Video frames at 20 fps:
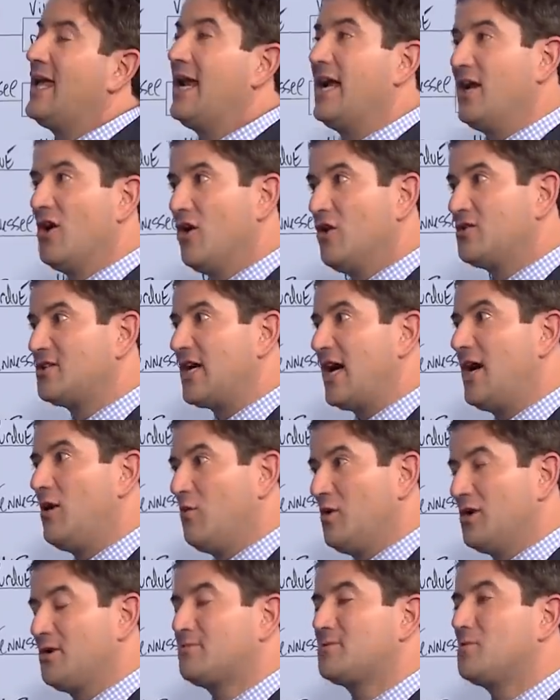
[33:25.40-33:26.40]
I know Zion
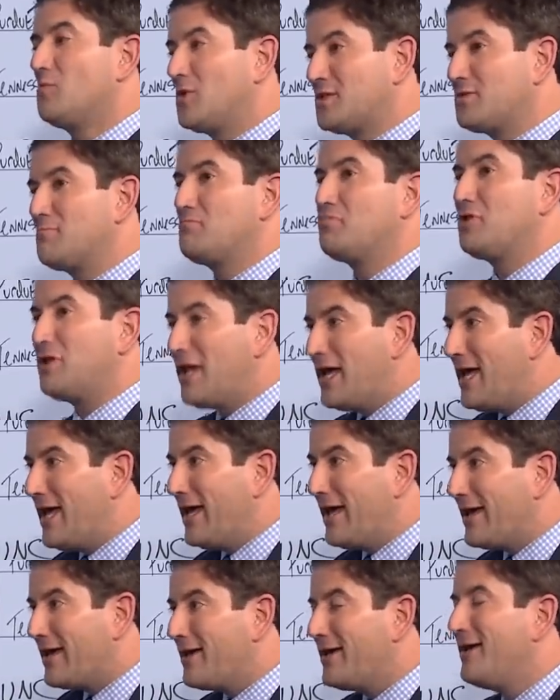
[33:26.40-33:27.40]
Williamson wasn't
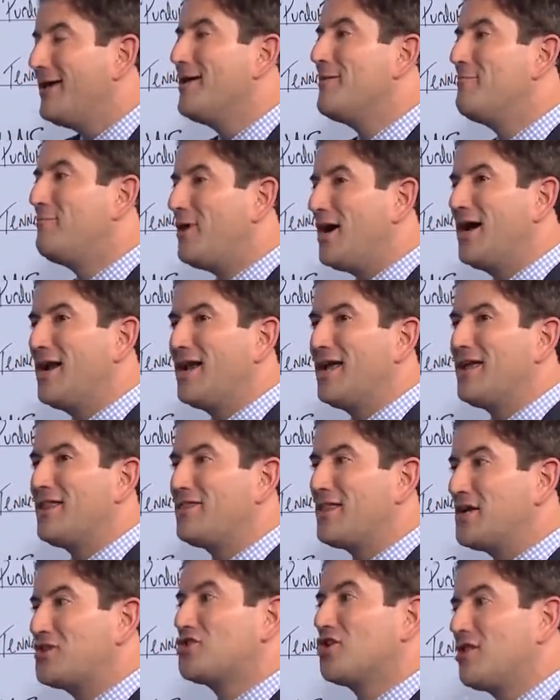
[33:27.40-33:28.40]
playing, but
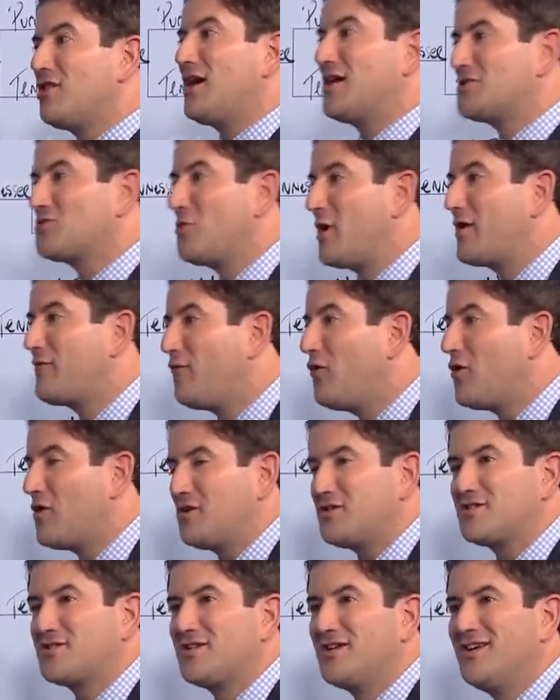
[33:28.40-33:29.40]
they should have lost to Wake
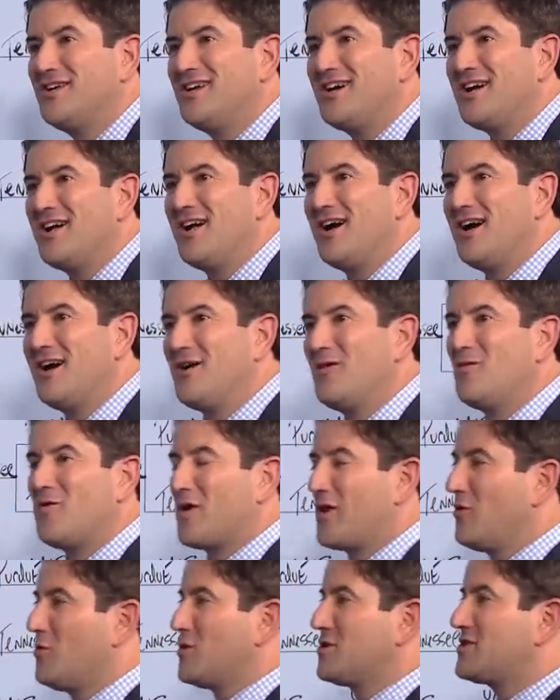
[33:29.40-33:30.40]
Forest, uh, one
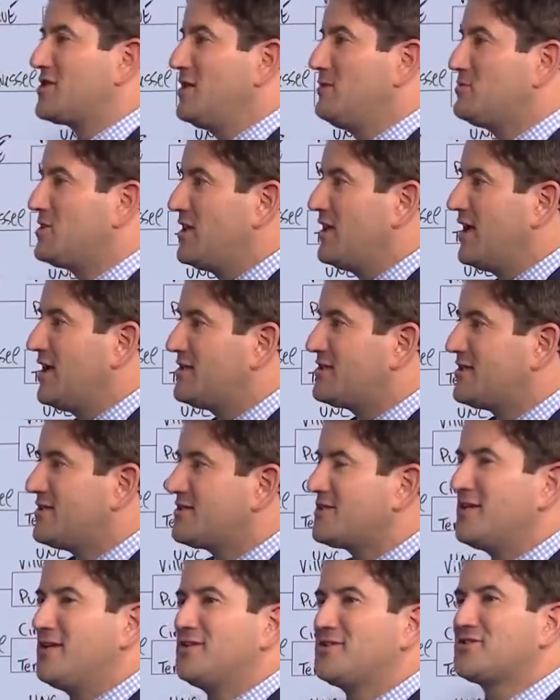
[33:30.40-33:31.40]
of the worst teams in the A C C.